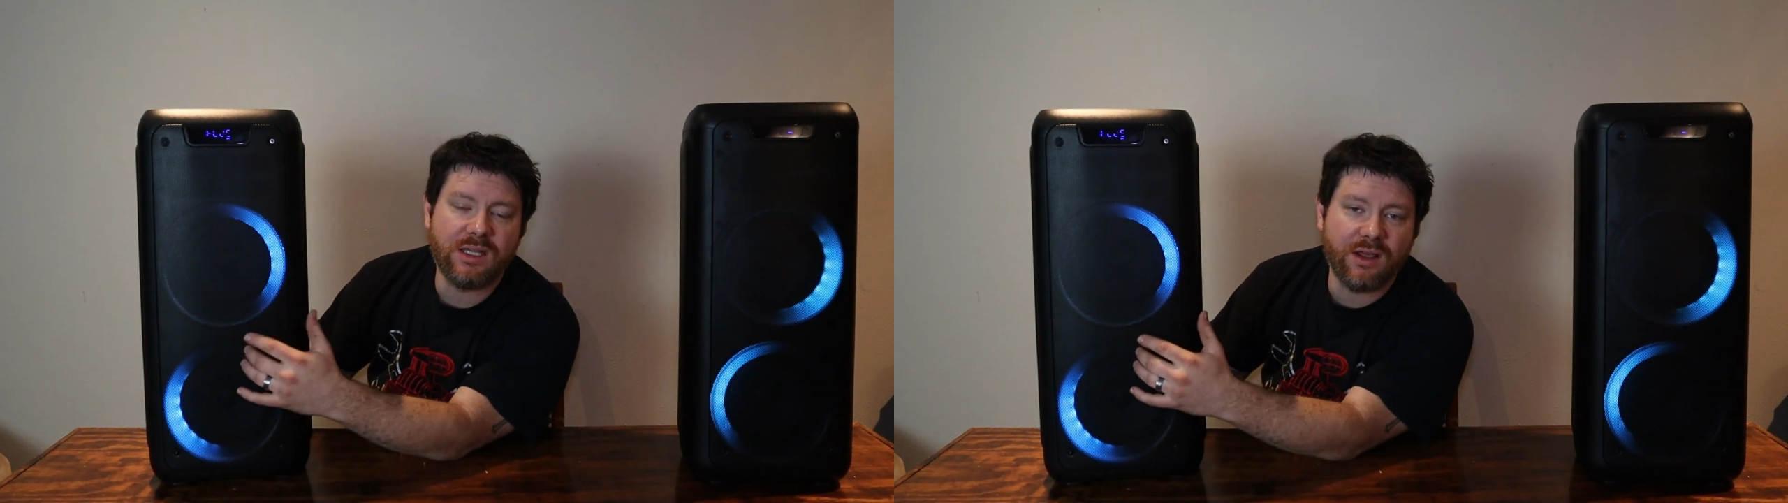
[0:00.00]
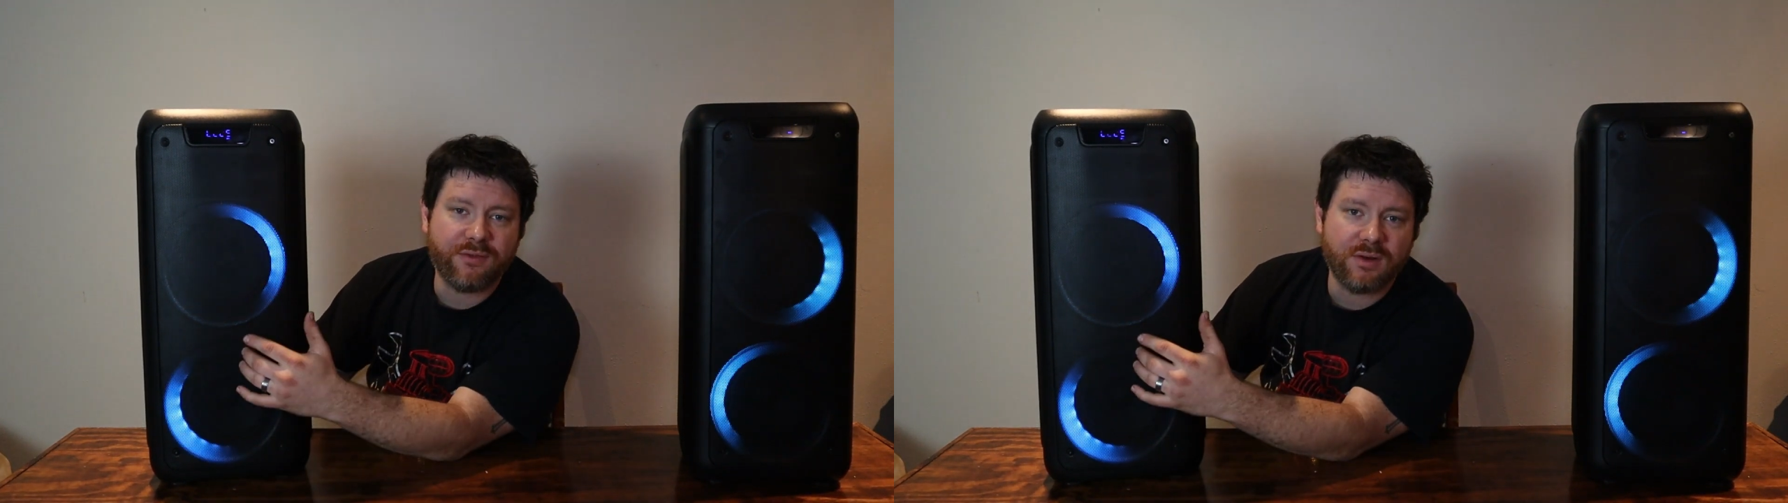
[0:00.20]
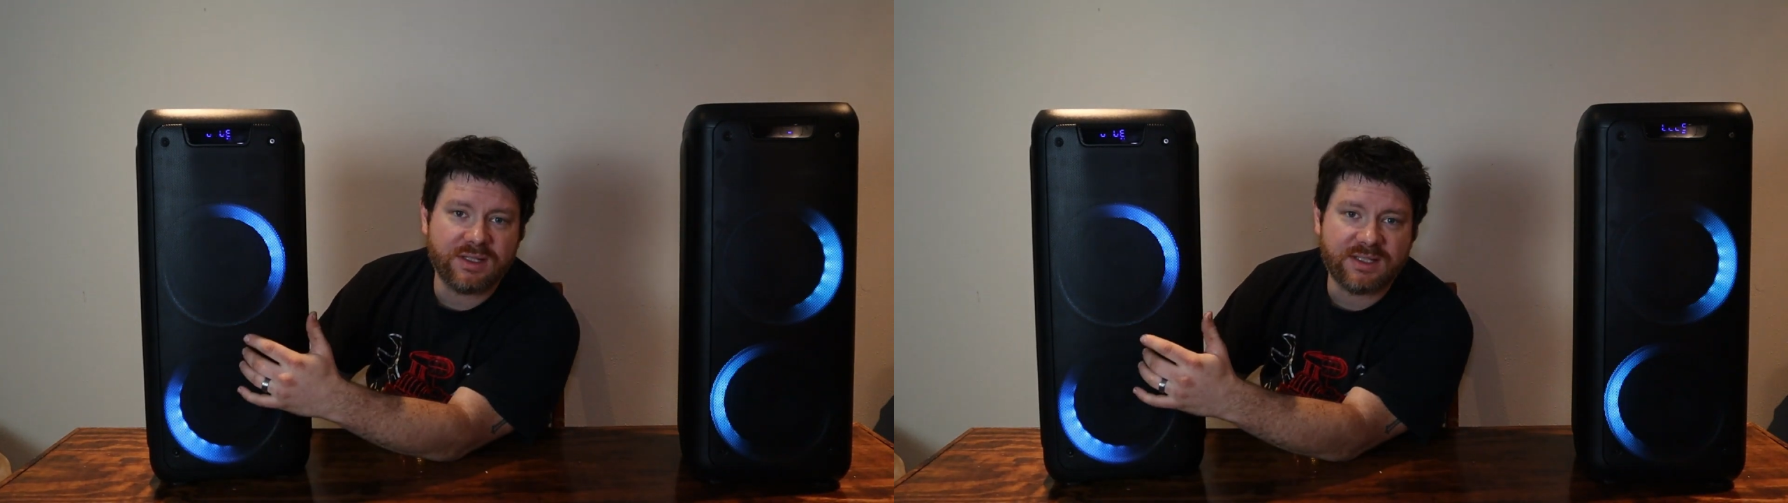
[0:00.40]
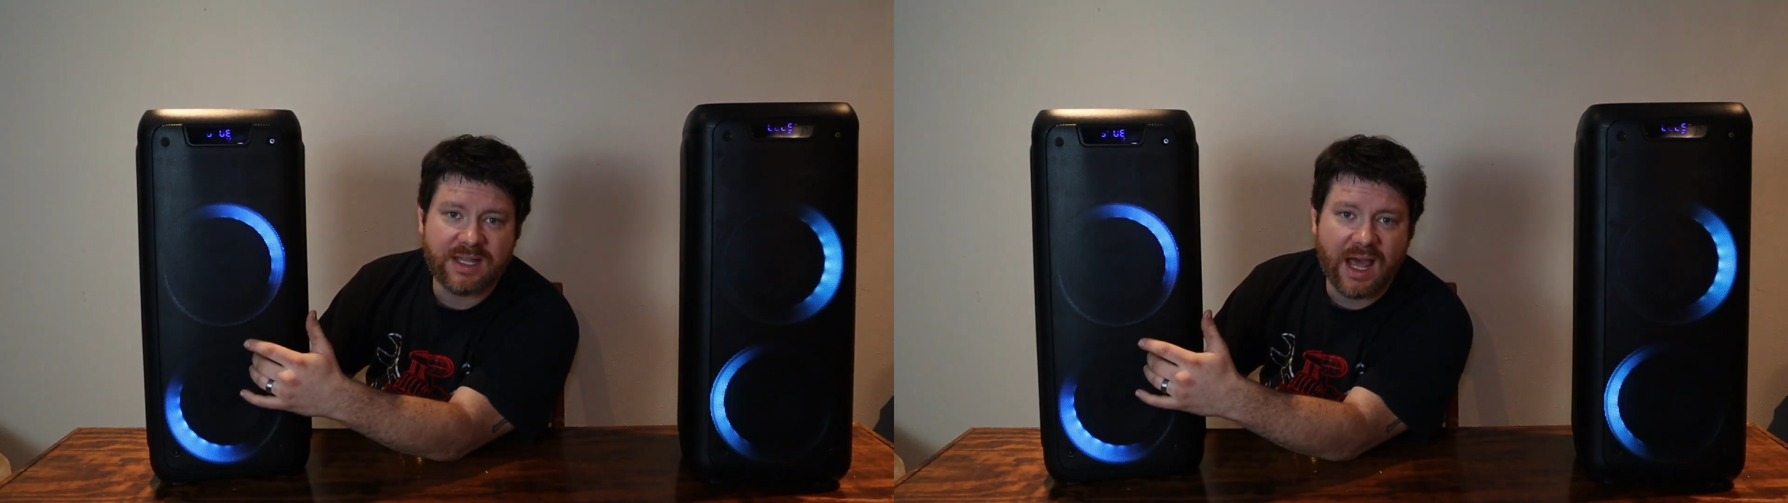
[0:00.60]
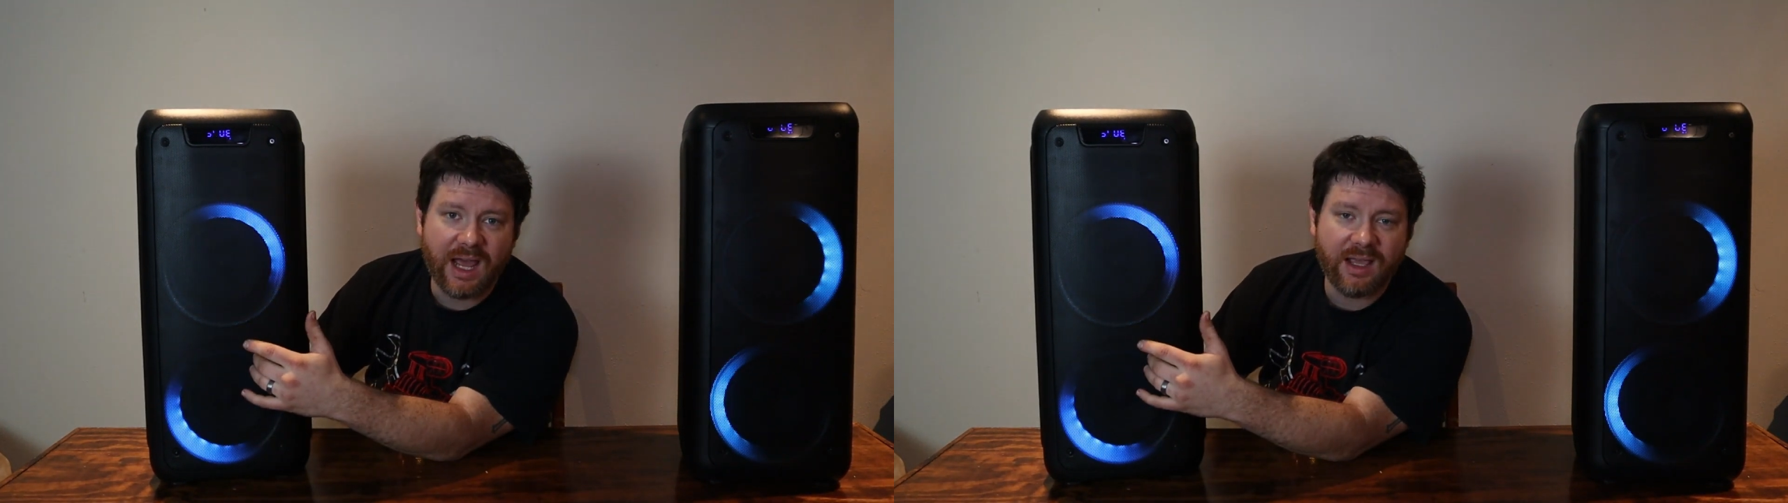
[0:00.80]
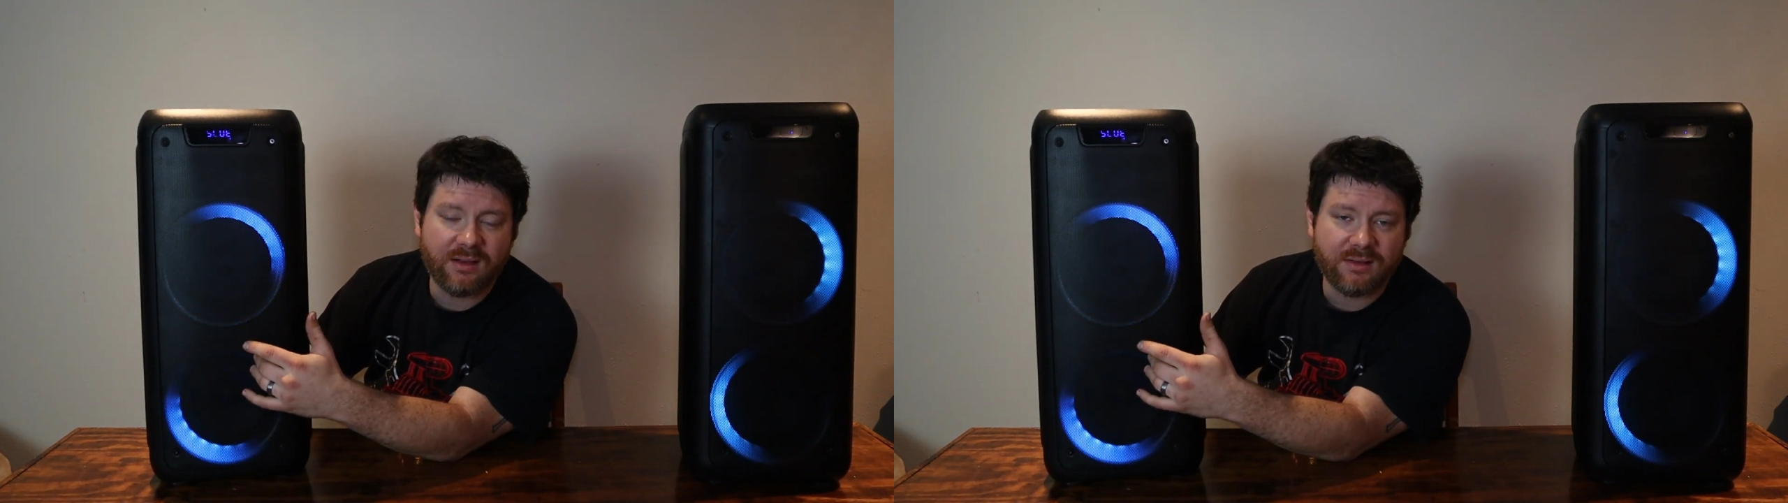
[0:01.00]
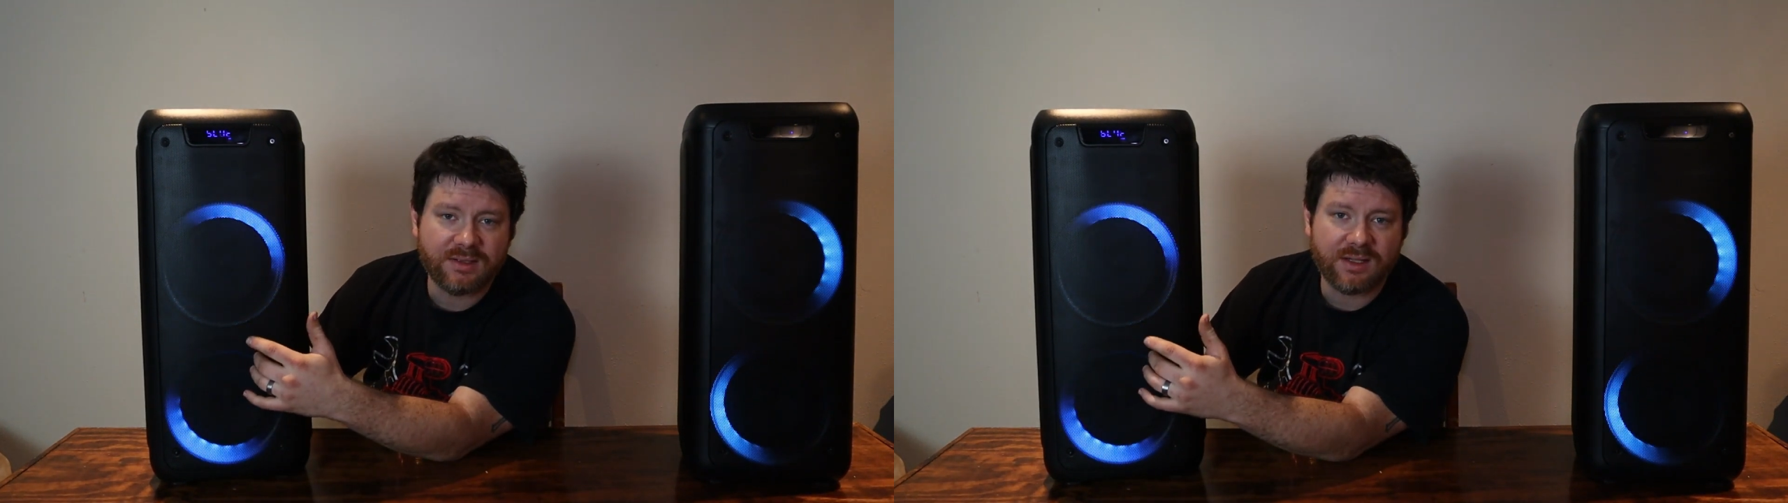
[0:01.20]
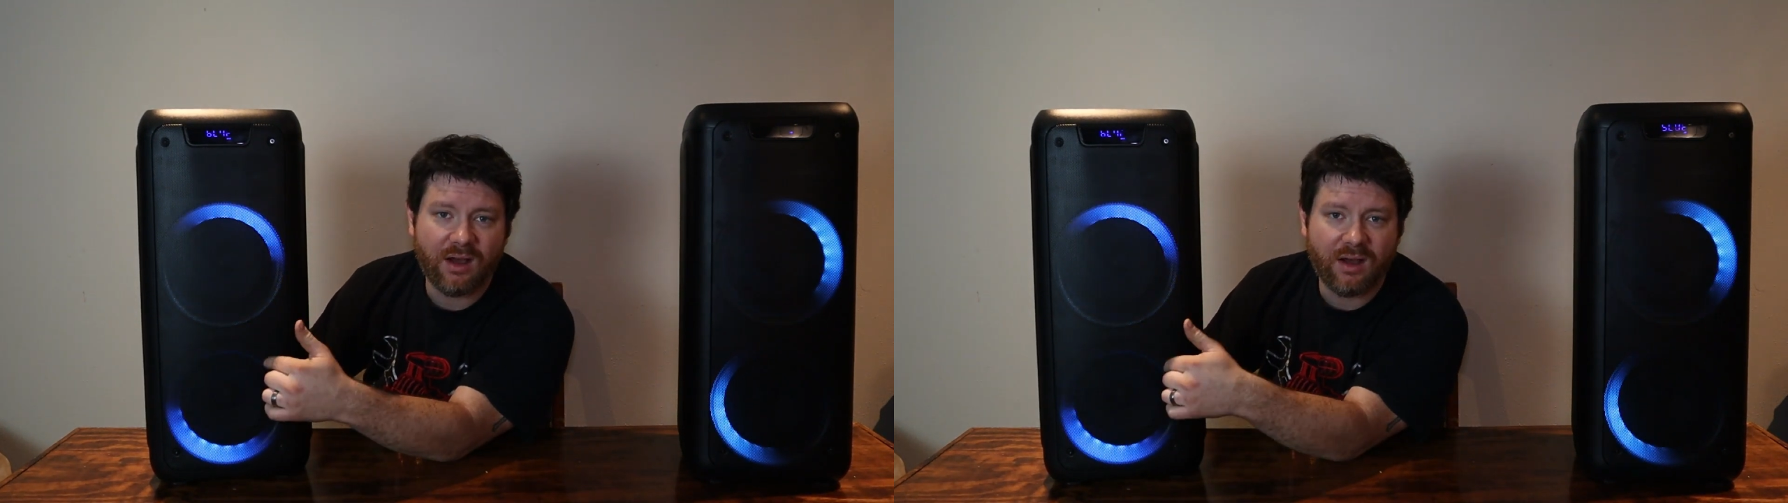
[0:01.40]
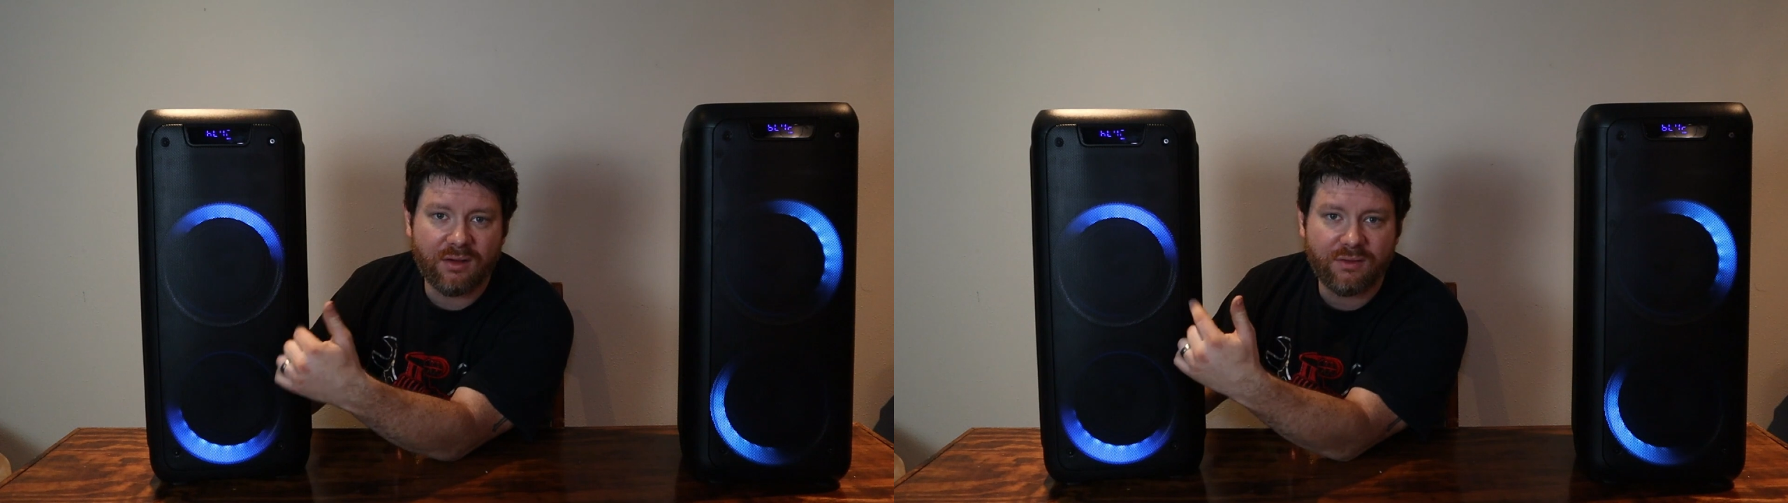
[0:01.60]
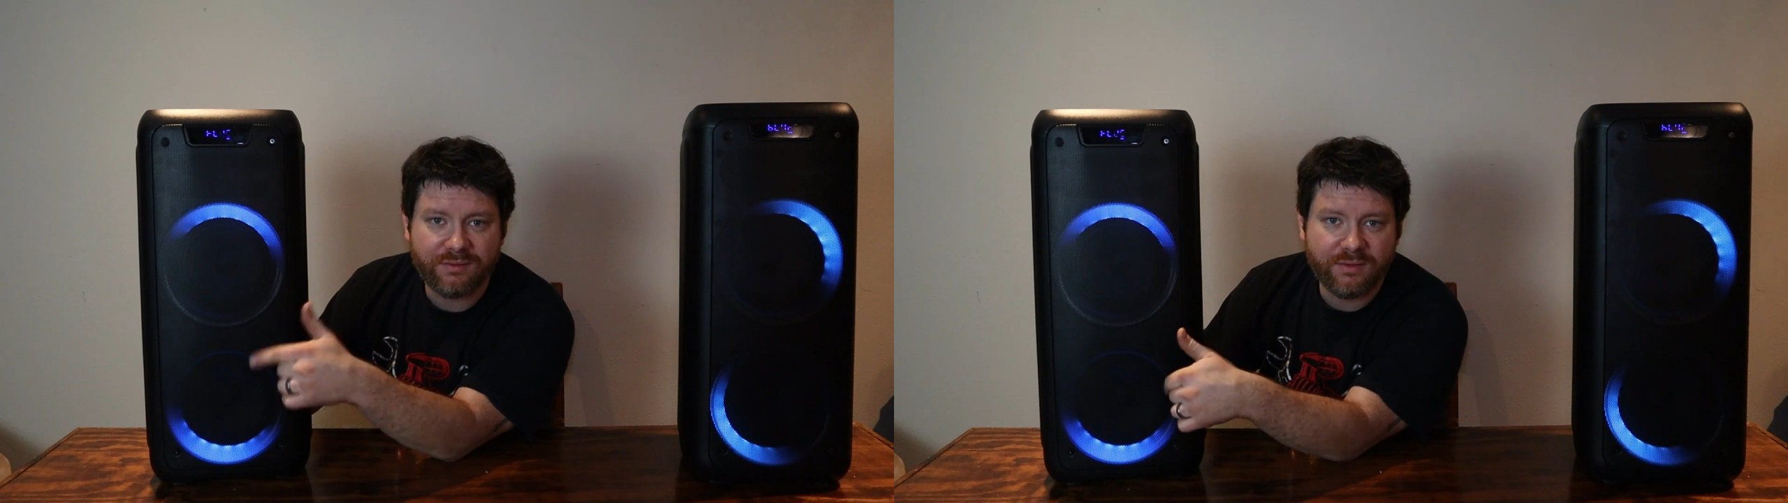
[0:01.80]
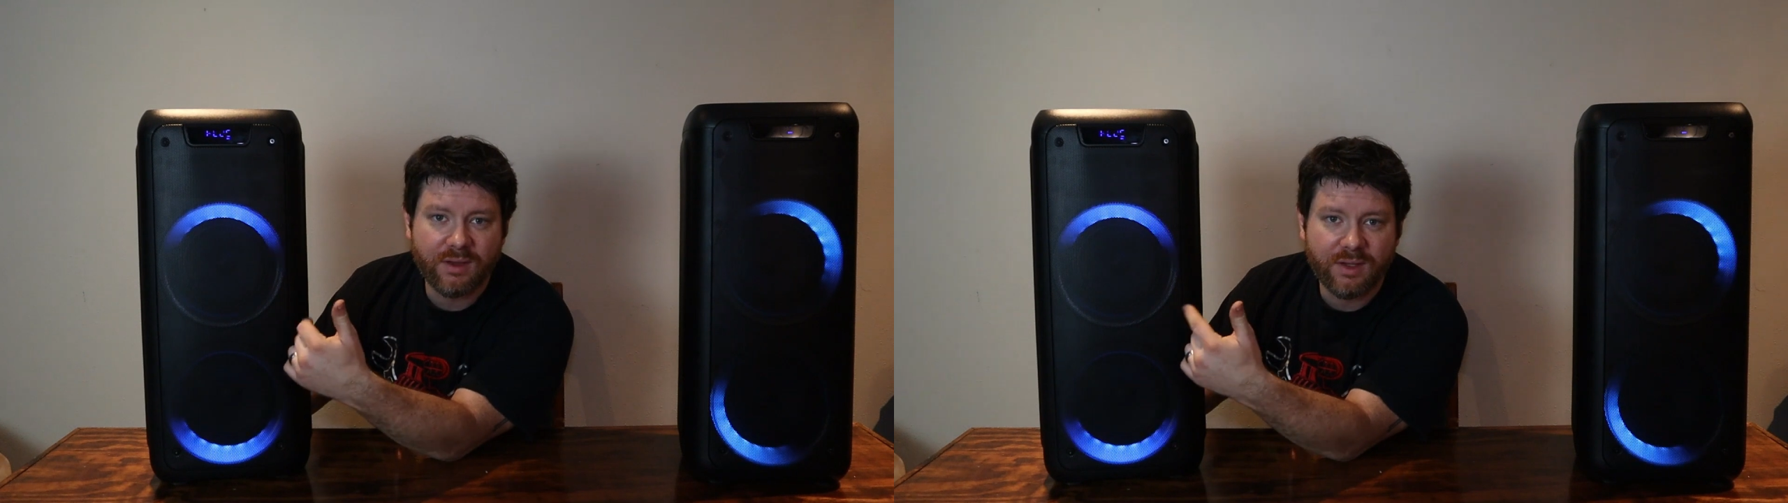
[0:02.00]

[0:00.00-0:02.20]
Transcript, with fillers: different styles of